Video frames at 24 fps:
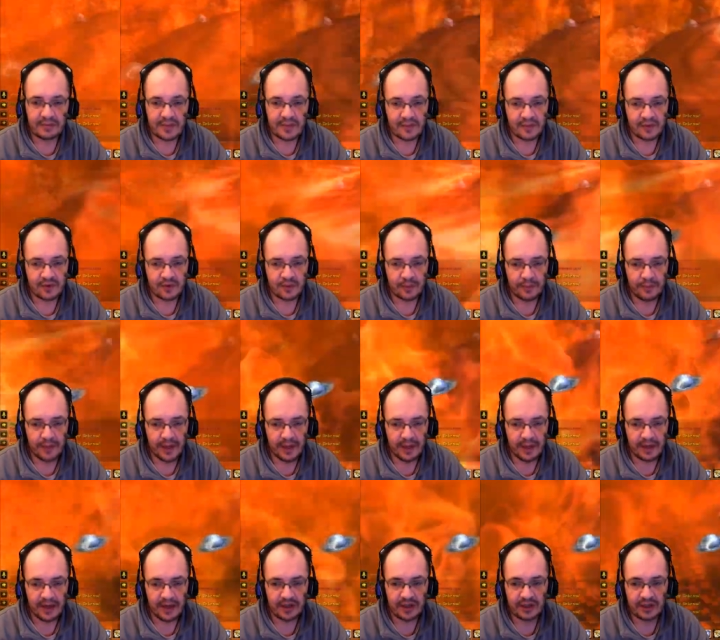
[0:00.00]
sometimes your
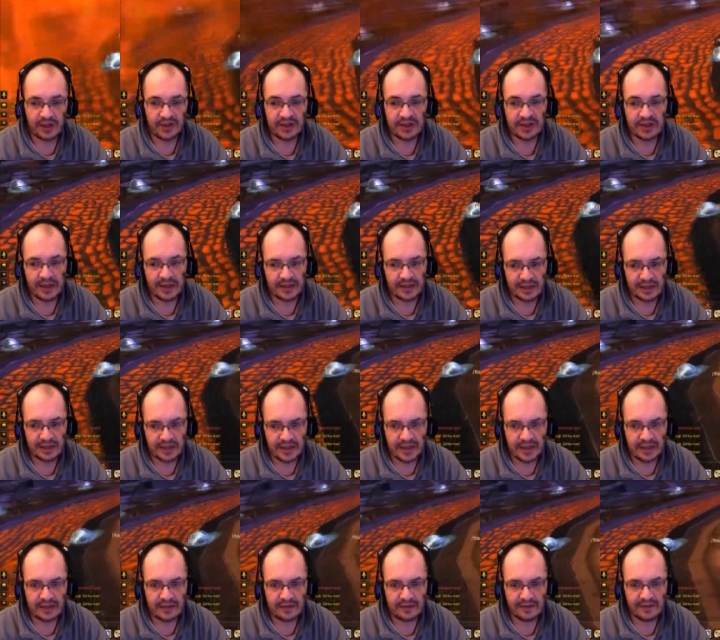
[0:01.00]
pet actually stays
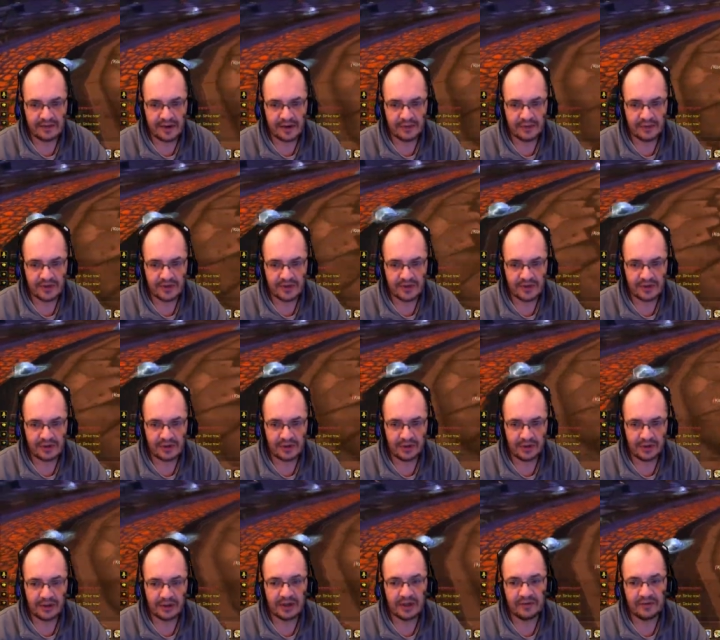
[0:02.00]
in that fiery
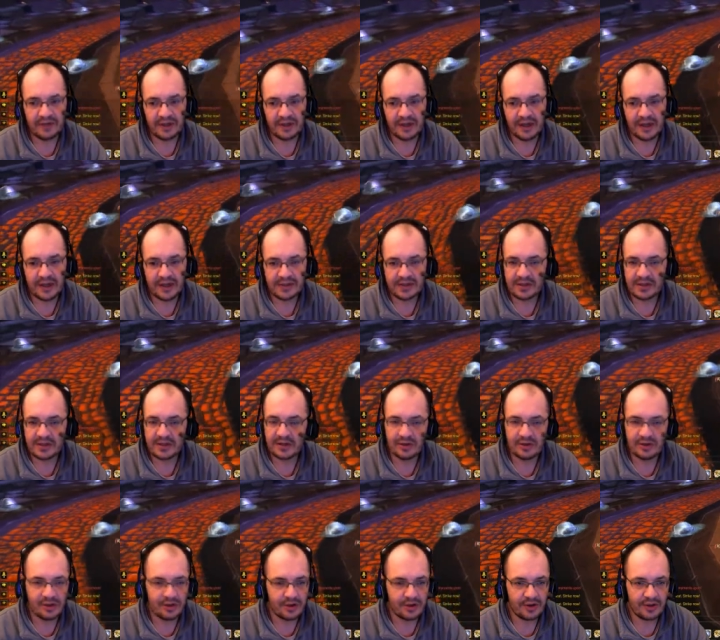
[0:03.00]
circle. If he does,
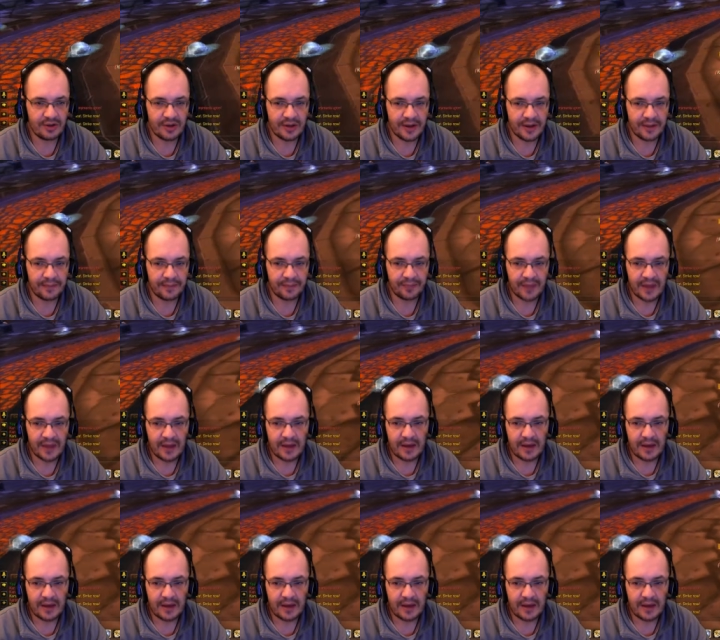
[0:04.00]
you're gonna die.